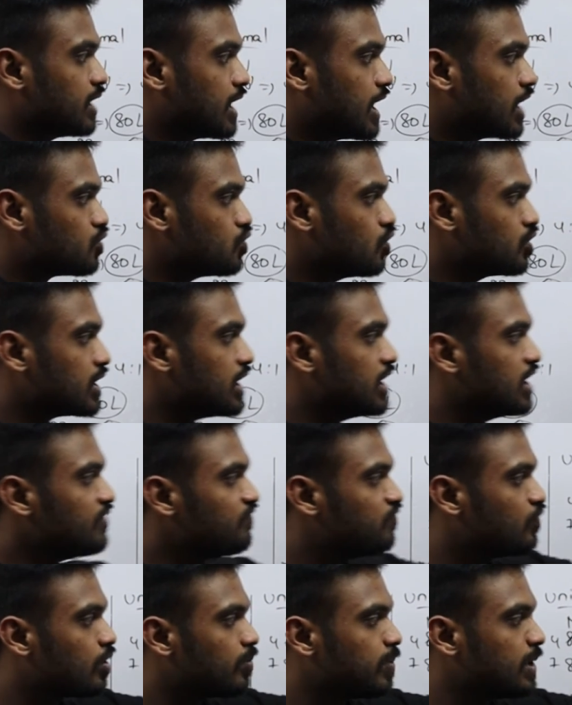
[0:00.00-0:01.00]
there are totally
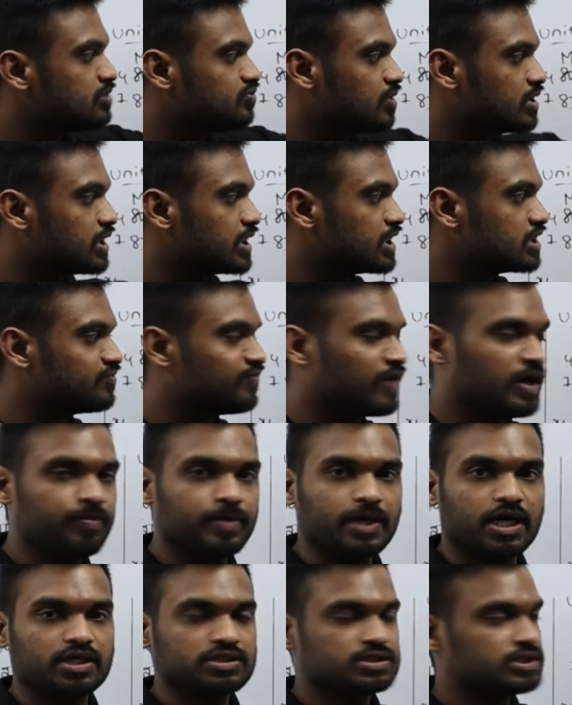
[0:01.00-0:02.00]
4 plus 1, that is 5
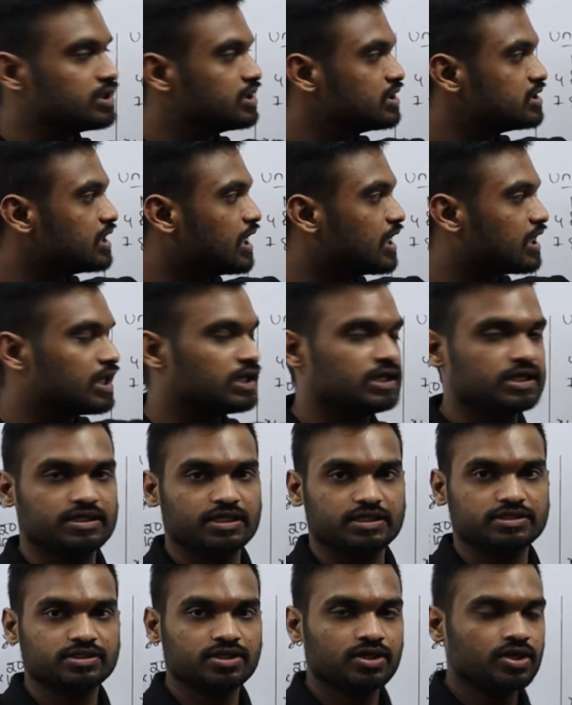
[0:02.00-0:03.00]
parts in this 100
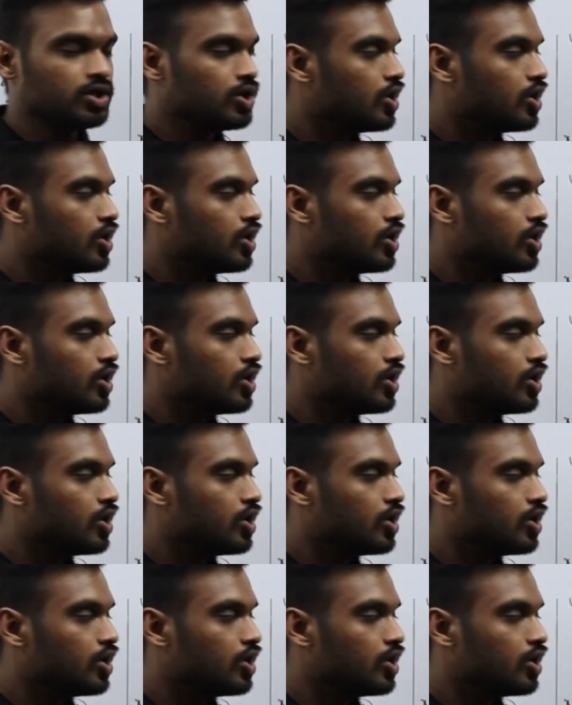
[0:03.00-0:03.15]
liters.